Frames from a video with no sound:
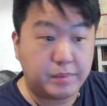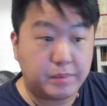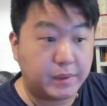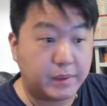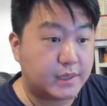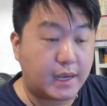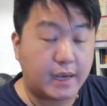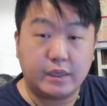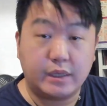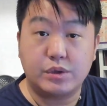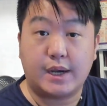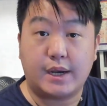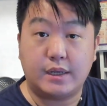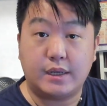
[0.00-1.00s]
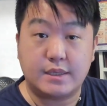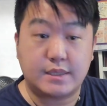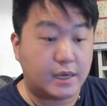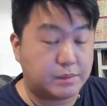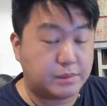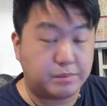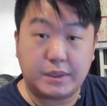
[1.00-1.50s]
Because I know Chinese,
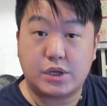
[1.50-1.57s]
I speak